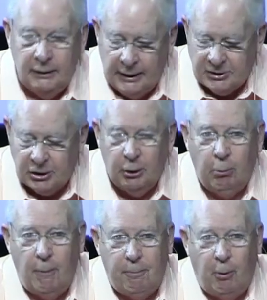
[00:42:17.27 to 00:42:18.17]
Listen
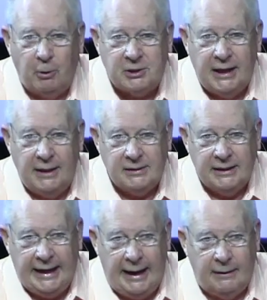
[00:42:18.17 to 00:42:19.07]
to what Paul says.
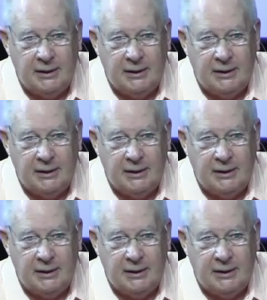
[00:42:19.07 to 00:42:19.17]
Again,